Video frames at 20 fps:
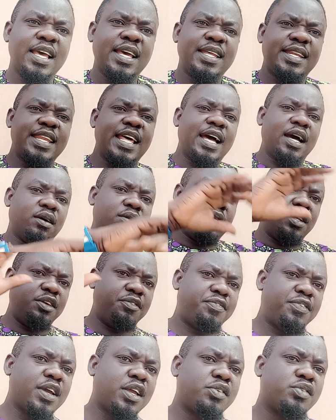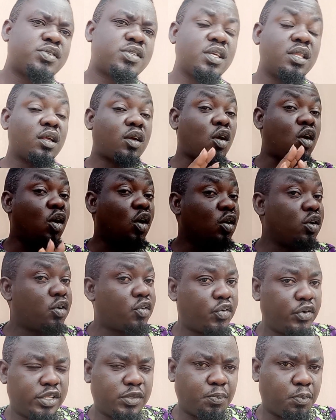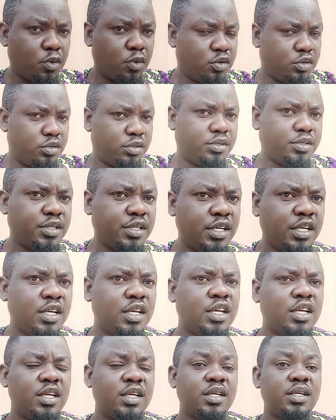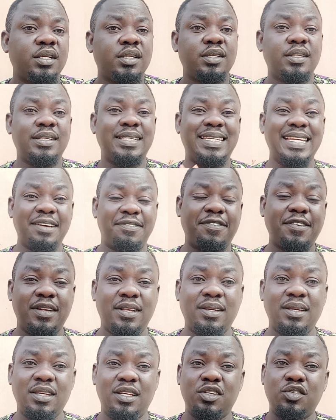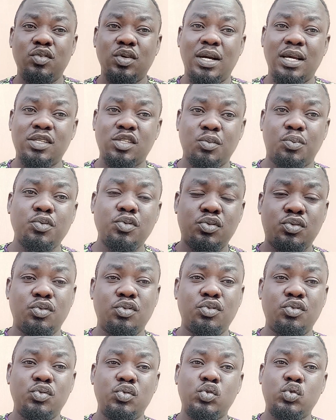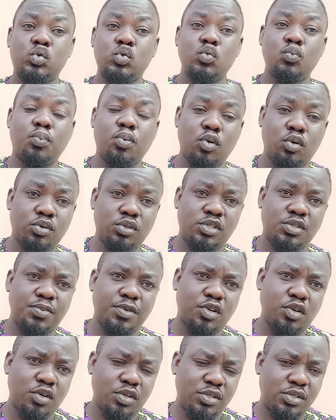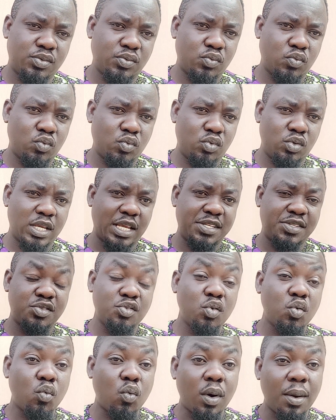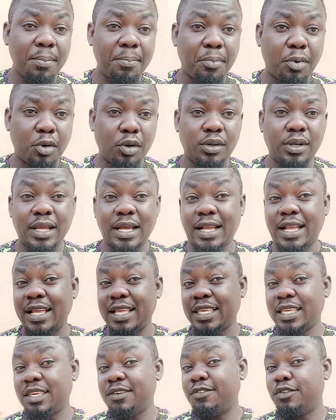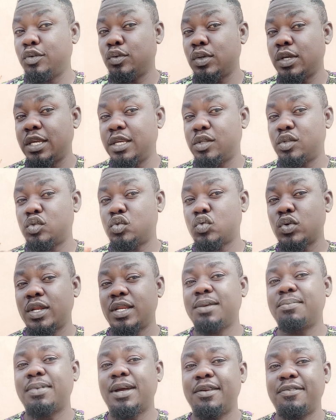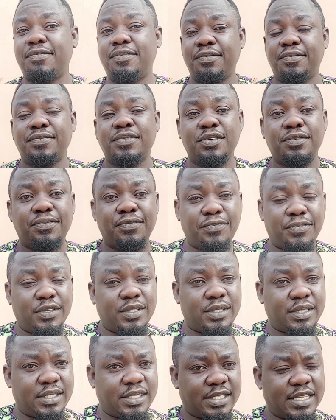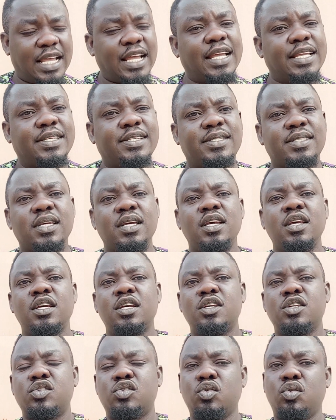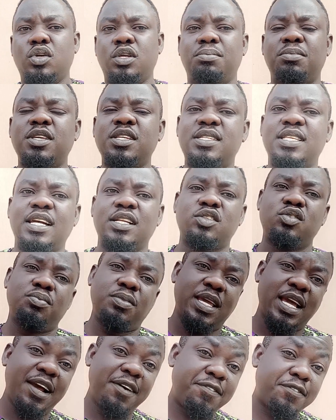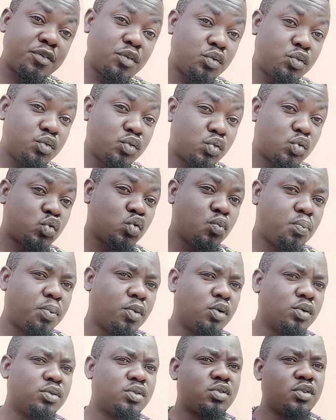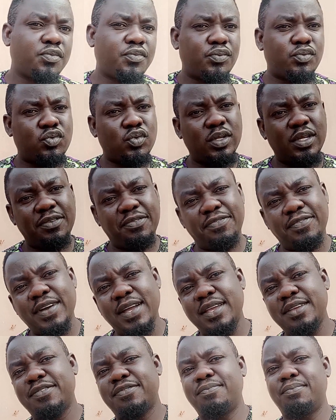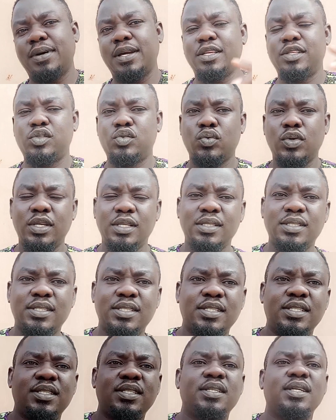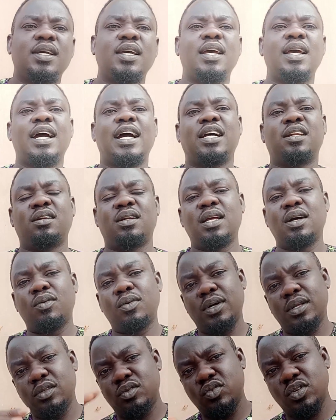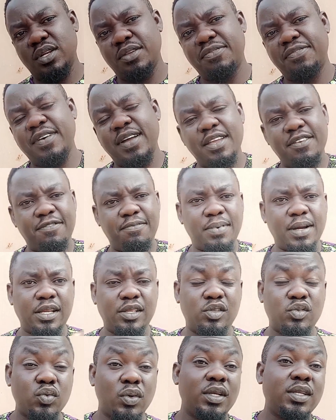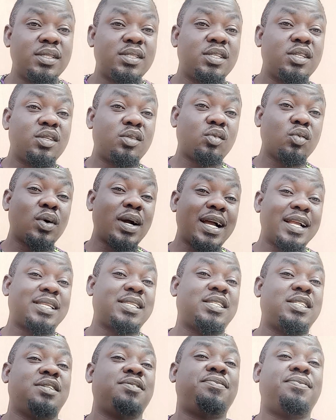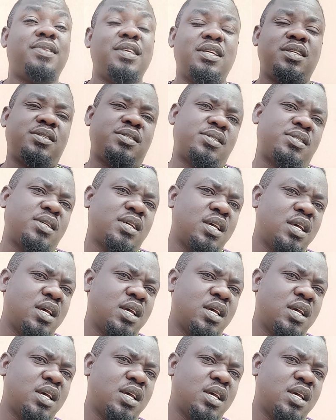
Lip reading: Now, if you are using the concrete pond, definitely you are supposed to use 2 ponds, because there's no one pond that can give you a 20 by 50 feet size. So it means that you may have to use 2 ponds of 25 by 20, another one 25 by 20 to achieve this.